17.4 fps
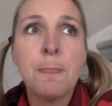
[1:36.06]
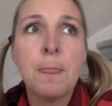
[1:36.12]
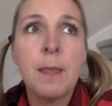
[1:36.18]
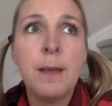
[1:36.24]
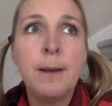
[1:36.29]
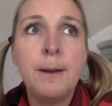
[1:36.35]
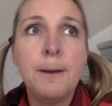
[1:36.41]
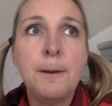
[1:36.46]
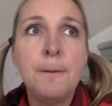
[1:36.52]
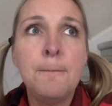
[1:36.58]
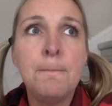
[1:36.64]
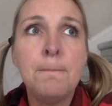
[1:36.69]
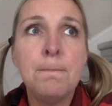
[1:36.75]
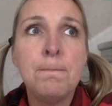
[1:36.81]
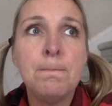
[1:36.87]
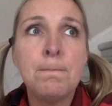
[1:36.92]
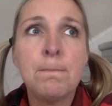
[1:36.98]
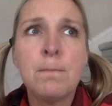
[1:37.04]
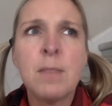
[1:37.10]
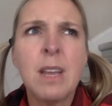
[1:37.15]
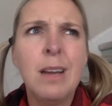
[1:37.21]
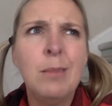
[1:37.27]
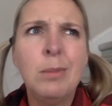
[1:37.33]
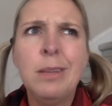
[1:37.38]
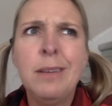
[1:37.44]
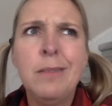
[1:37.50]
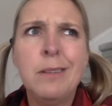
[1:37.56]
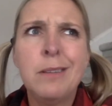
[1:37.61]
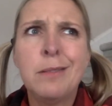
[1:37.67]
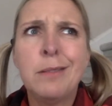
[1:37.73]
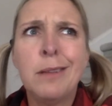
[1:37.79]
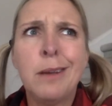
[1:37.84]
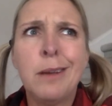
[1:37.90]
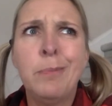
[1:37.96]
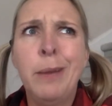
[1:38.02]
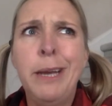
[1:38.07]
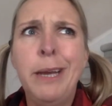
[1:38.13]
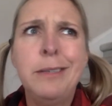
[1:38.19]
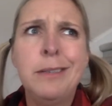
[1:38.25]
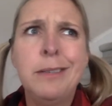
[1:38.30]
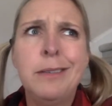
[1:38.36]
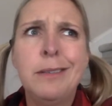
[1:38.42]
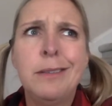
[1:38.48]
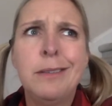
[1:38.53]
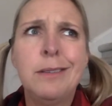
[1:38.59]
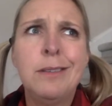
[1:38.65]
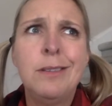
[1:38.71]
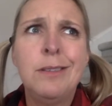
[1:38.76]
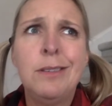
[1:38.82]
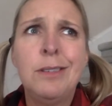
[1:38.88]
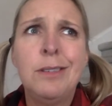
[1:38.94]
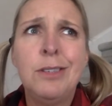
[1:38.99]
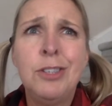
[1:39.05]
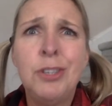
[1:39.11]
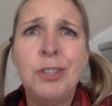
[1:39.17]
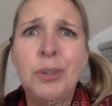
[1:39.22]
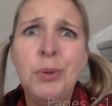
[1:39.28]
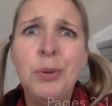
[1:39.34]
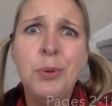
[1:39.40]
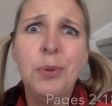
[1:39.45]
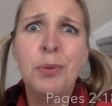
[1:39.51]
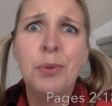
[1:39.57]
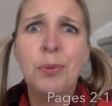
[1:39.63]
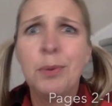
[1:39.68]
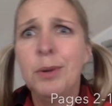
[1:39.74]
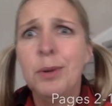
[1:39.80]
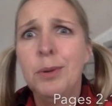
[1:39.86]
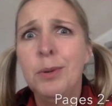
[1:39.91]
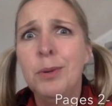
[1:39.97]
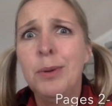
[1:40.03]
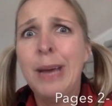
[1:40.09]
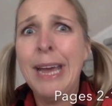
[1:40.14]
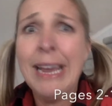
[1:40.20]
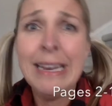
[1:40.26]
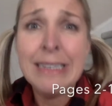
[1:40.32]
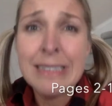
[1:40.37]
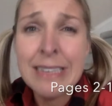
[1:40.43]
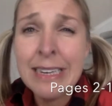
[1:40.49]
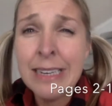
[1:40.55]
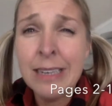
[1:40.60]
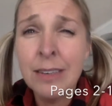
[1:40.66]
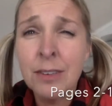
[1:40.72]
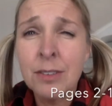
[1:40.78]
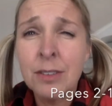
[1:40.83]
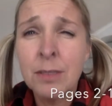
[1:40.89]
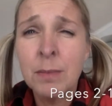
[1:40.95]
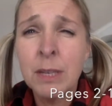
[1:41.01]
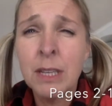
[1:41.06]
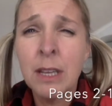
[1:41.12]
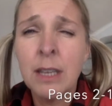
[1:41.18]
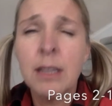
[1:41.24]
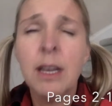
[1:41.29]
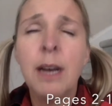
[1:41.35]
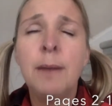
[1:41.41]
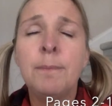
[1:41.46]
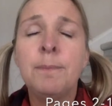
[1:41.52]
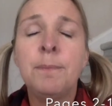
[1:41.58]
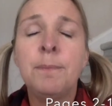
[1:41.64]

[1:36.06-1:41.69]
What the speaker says: I believe it's like pages 2 through 18 or something like that.